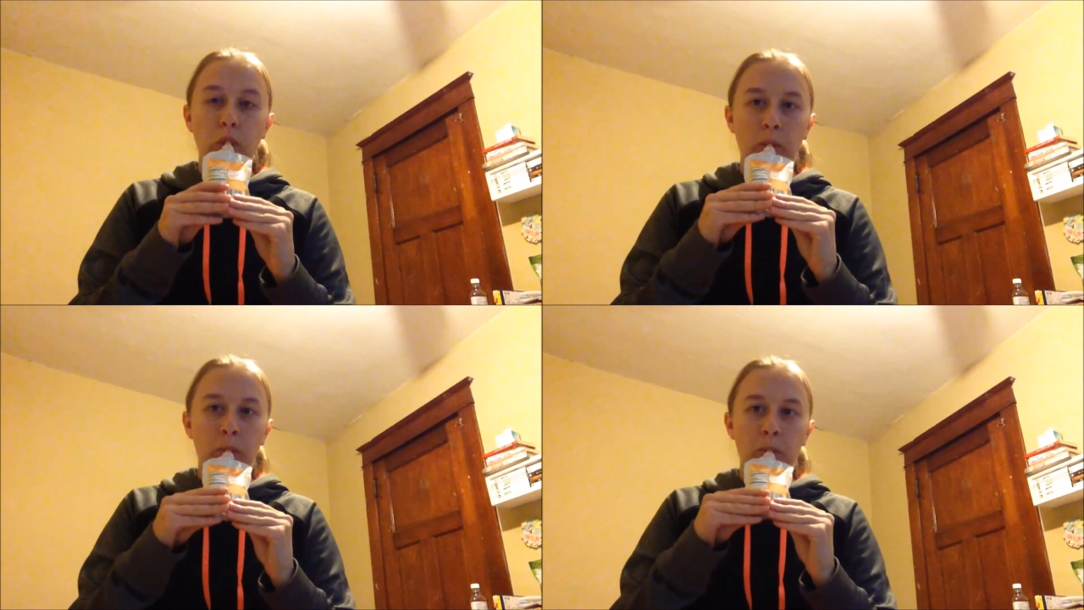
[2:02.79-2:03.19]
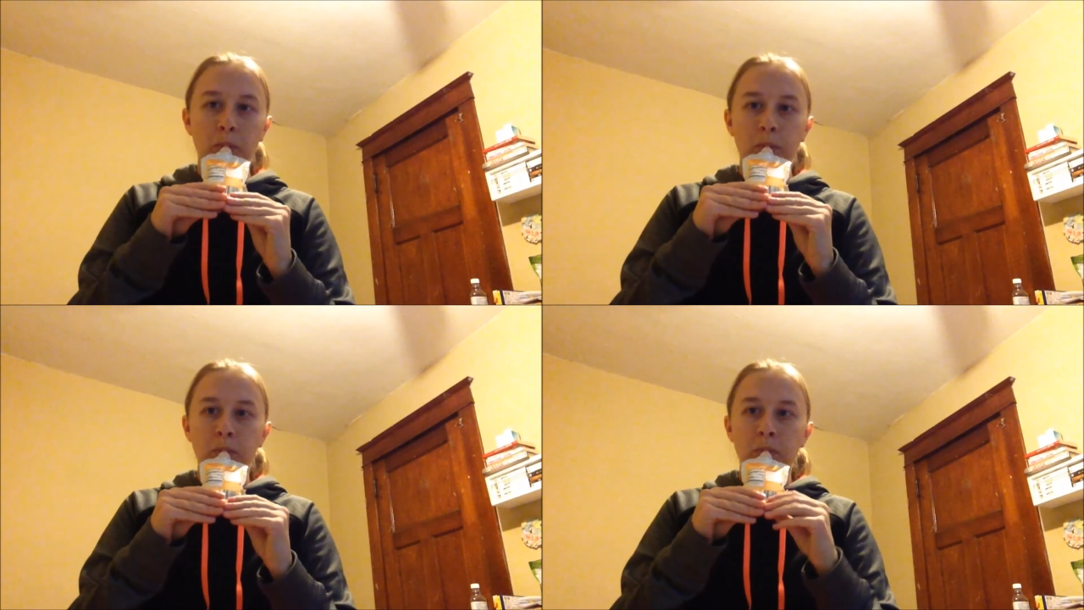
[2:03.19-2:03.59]

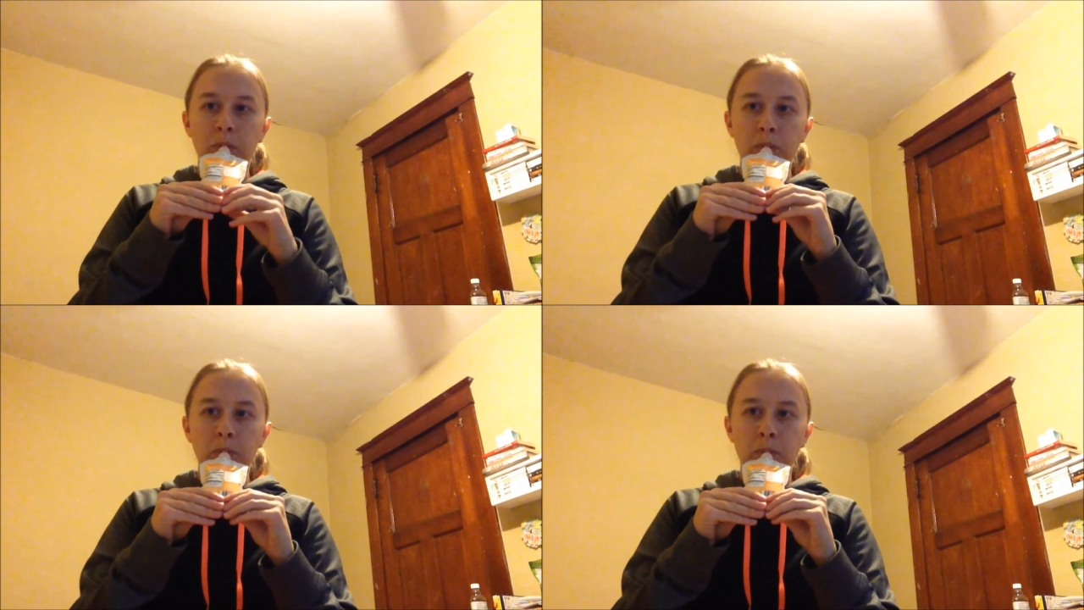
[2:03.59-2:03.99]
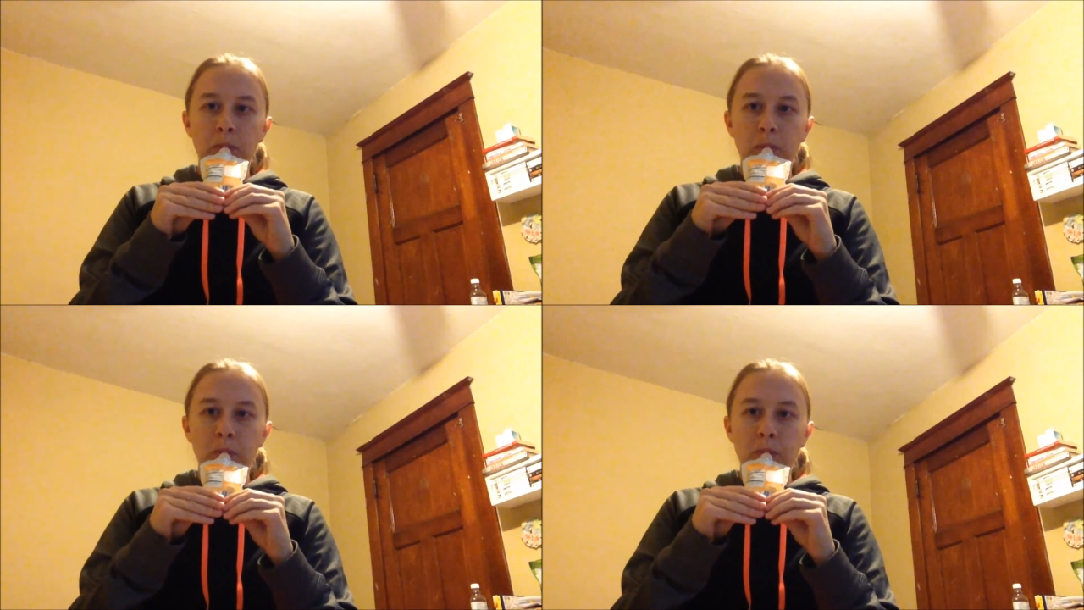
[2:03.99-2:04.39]

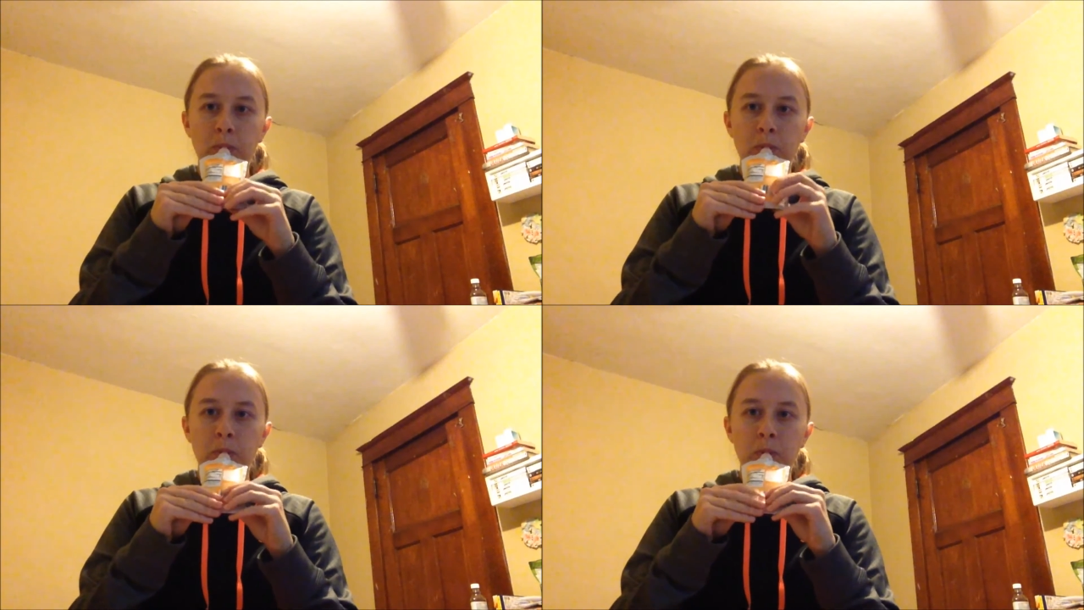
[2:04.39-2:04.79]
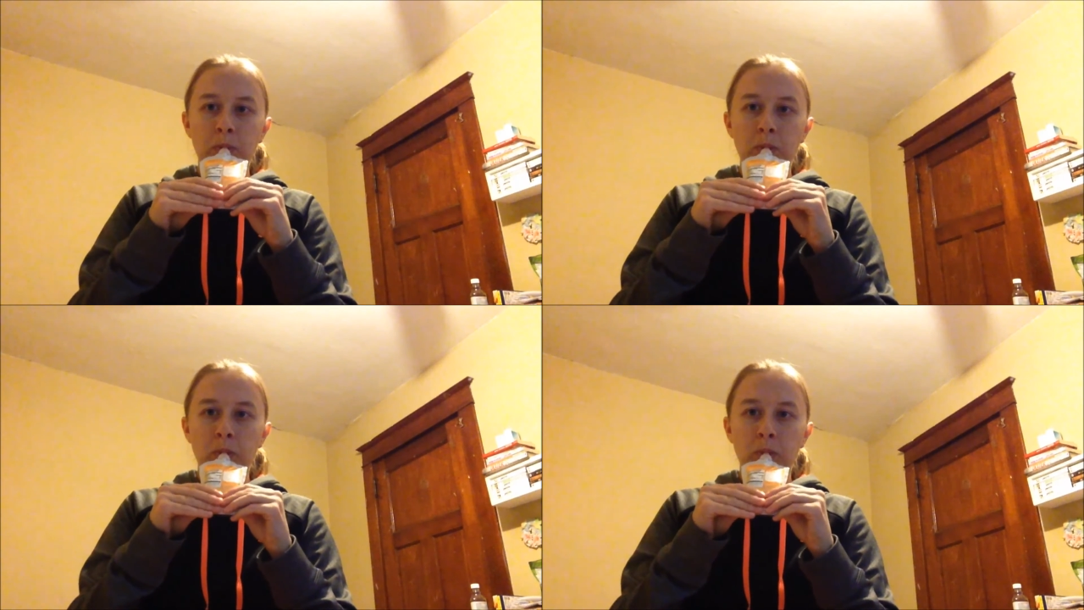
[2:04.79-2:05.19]

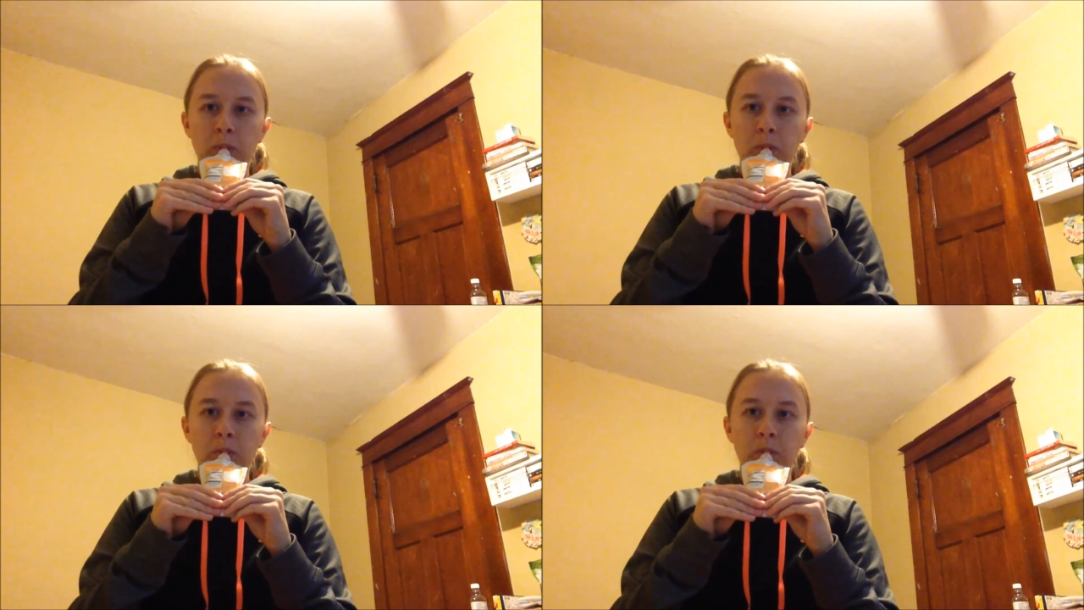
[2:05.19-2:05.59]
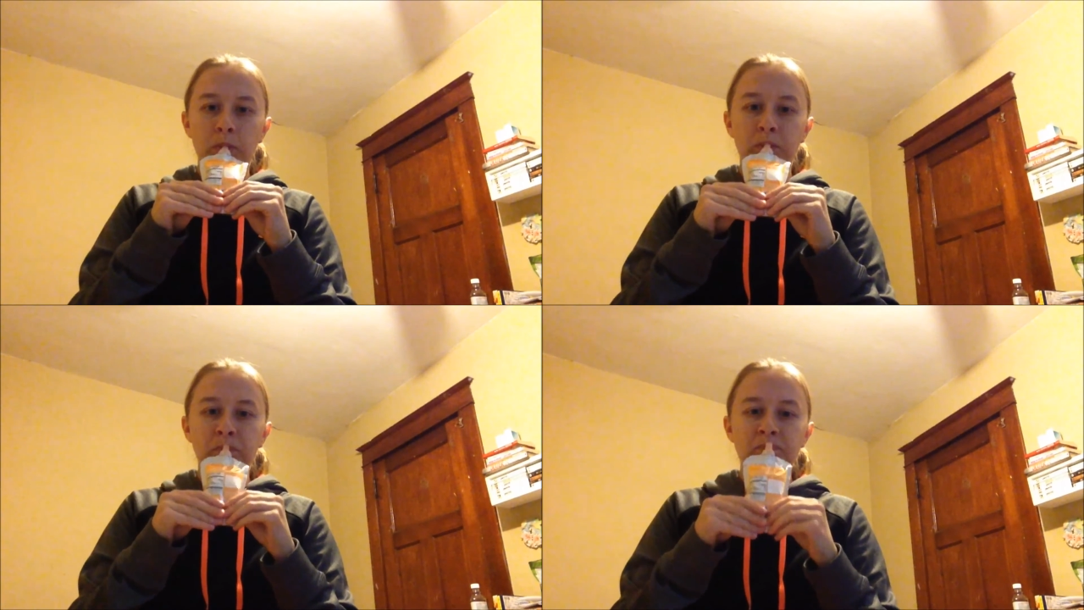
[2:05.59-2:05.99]

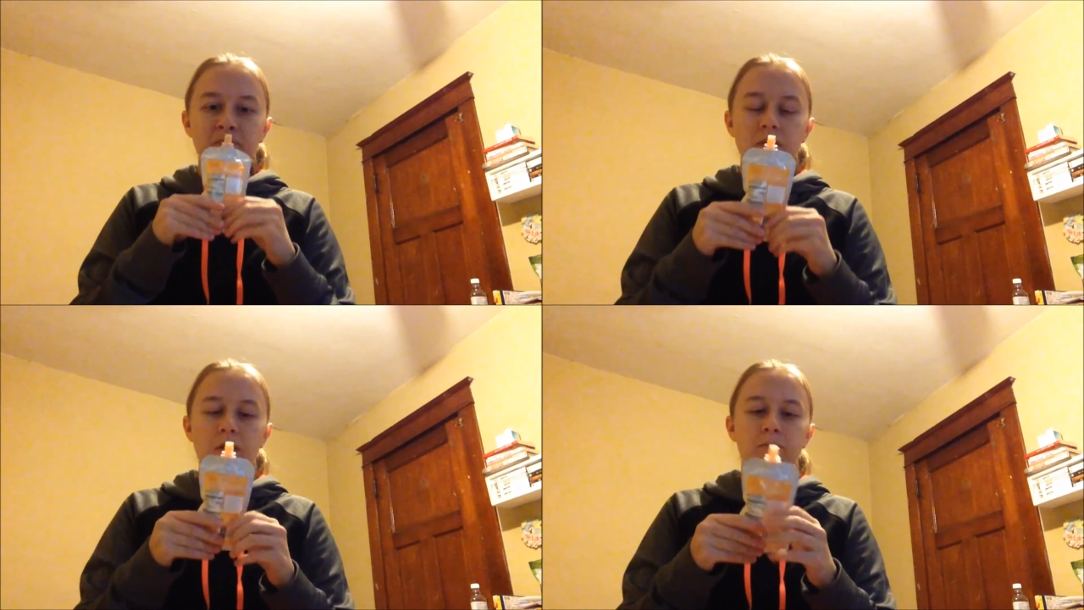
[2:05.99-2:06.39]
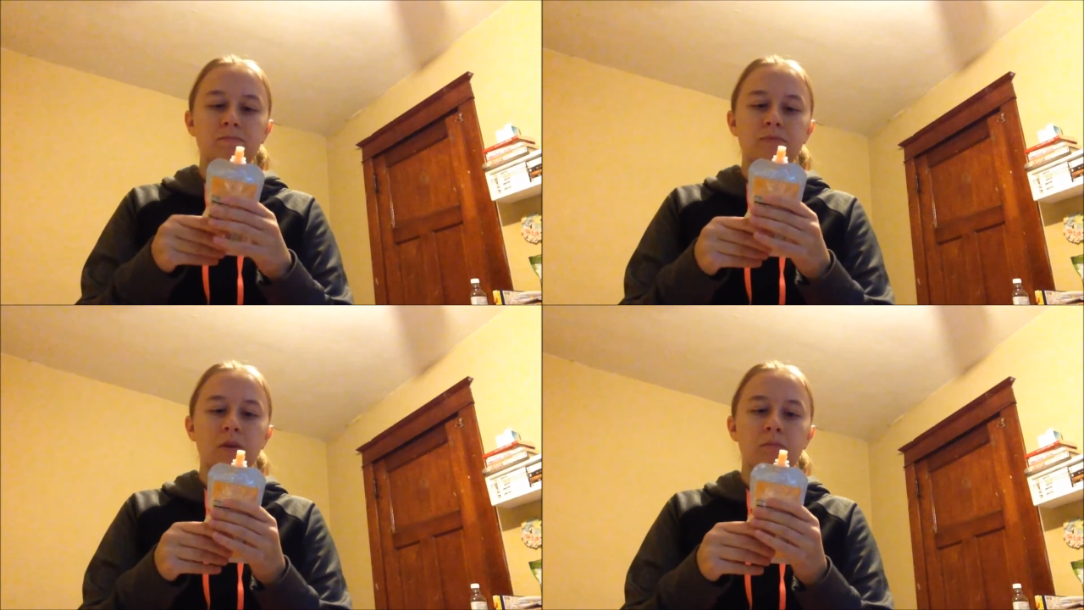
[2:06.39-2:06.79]

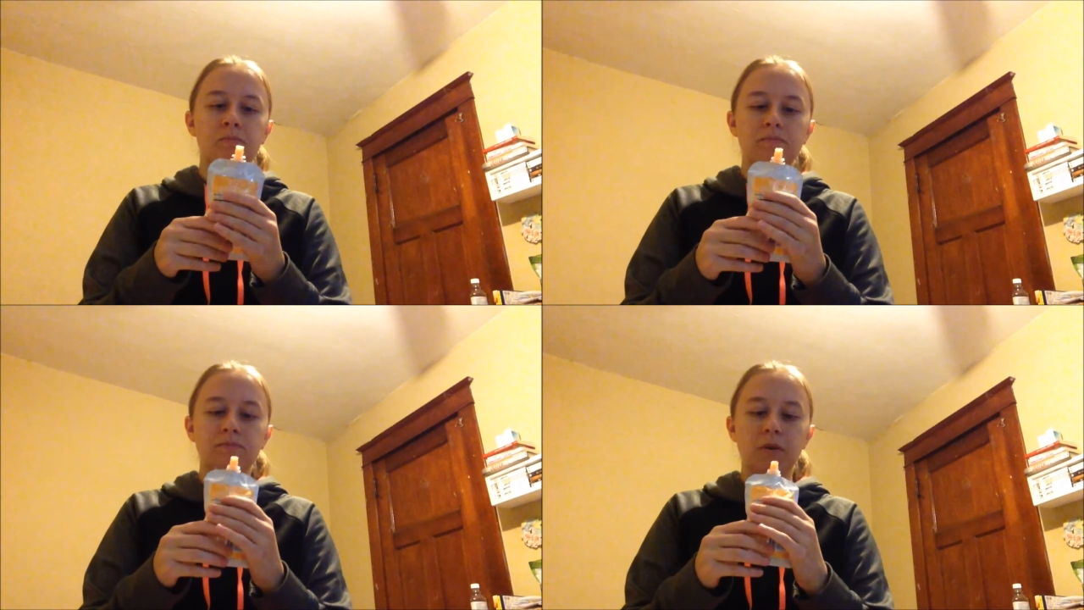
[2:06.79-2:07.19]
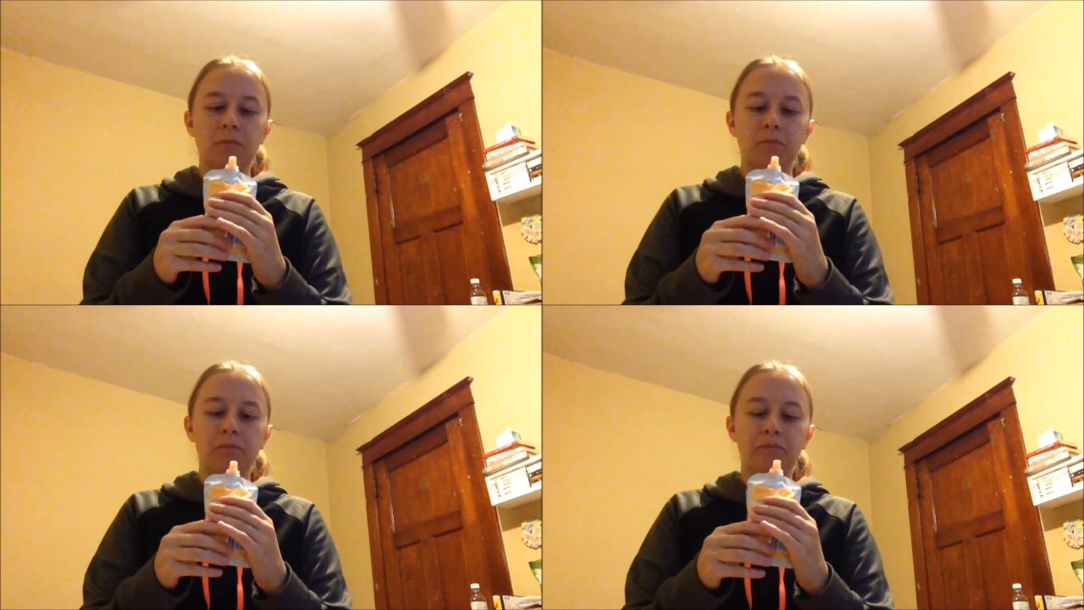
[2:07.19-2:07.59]
(silence)